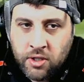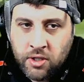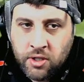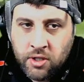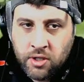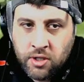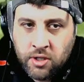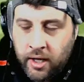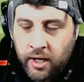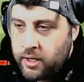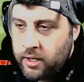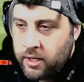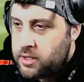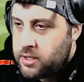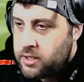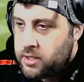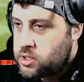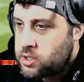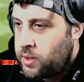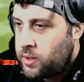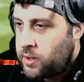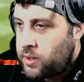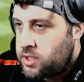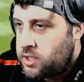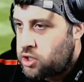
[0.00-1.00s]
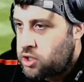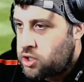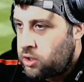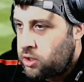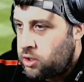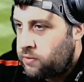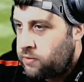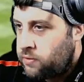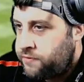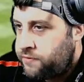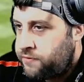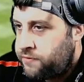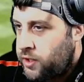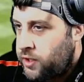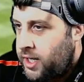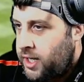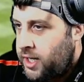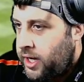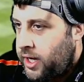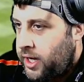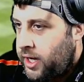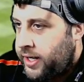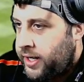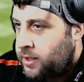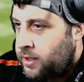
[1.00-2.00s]
line and the 22 for the line
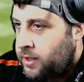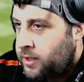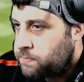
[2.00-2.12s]
out.